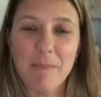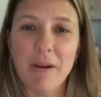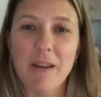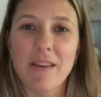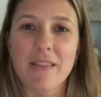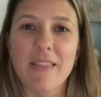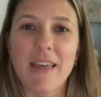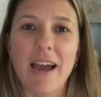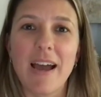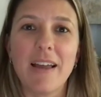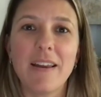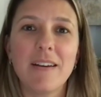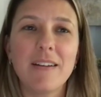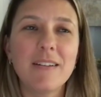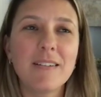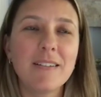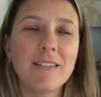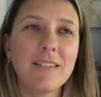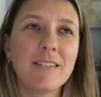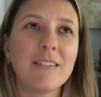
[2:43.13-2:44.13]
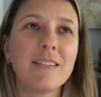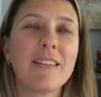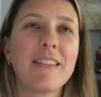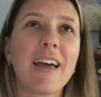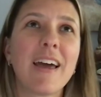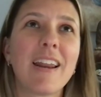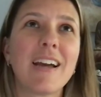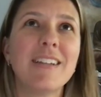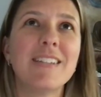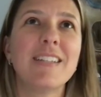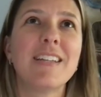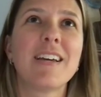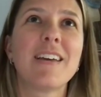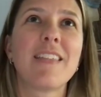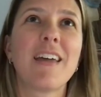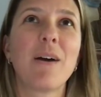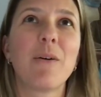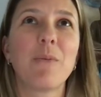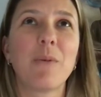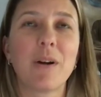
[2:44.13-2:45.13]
But that that idea that